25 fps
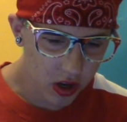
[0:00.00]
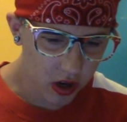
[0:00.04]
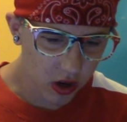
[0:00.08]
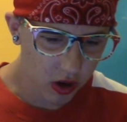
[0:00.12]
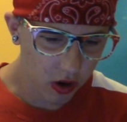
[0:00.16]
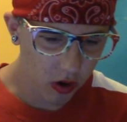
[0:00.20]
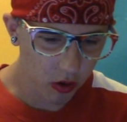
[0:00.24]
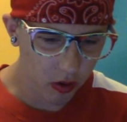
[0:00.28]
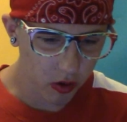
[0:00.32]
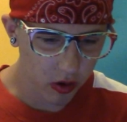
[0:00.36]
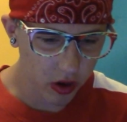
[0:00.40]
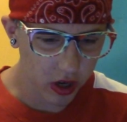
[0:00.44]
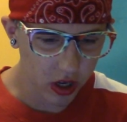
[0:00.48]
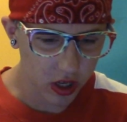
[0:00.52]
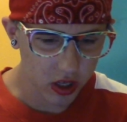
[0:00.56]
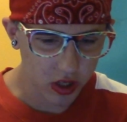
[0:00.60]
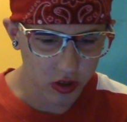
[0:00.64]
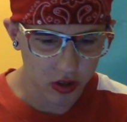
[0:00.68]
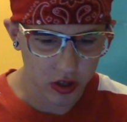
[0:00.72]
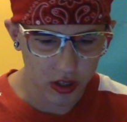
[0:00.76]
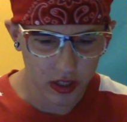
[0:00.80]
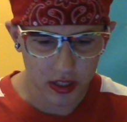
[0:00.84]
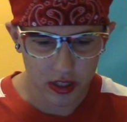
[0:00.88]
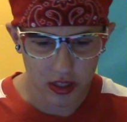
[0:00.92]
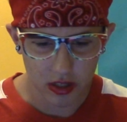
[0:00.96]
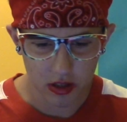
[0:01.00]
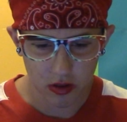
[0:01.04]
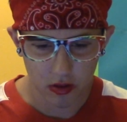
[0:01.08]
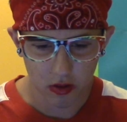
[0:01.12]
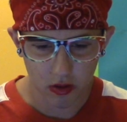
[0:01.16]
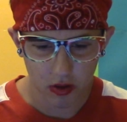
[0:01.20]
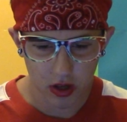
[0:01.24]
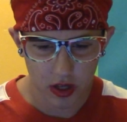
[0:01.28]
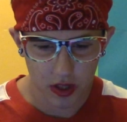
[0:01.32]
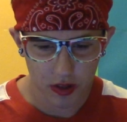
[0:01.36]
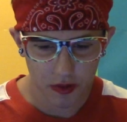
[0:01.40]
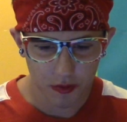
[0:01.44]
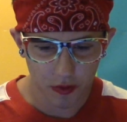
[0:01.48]
Corey, Trace's
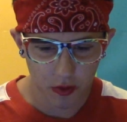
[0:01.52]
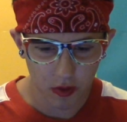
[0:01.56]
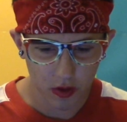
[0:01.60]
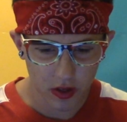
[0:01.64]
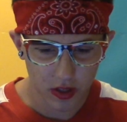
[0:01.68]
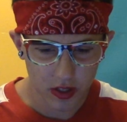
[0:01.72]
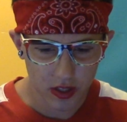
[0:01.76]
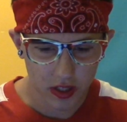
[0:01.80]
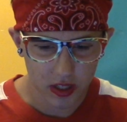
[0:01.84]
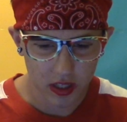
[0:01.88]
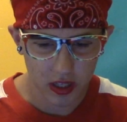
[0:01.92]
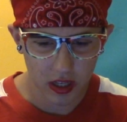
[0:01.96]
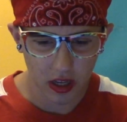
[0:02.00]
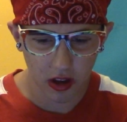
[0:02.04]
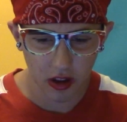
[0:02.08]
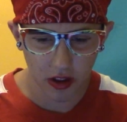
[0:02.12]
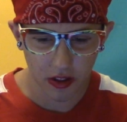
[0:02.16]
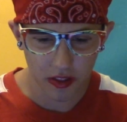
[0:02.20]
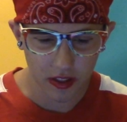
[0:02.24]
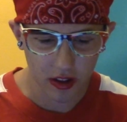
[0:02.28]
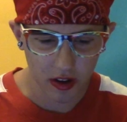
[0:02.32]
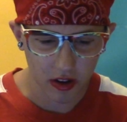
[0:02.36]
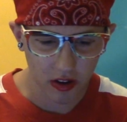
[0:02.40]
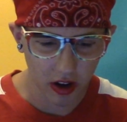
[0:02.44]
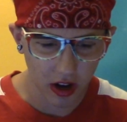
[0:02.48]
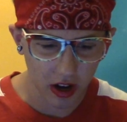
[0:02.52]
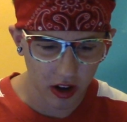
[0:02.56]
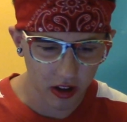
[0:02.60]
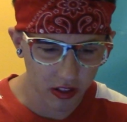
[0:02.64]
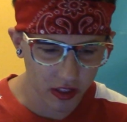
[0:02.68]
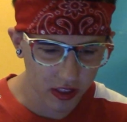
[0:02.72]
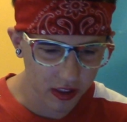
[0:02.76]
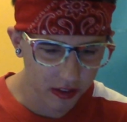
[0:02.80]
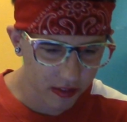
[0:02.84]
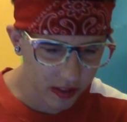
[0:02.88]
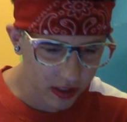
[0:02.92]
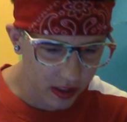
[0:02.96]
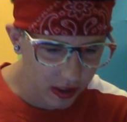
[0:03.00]
annoying voice yelled and
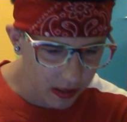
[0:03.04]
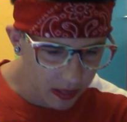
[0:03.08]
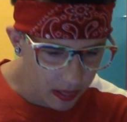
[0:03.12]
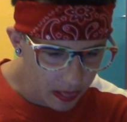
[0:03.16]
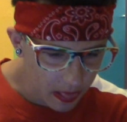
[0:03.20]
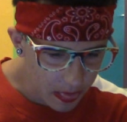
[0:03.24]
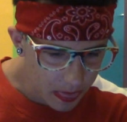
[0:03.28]
crackled evilly.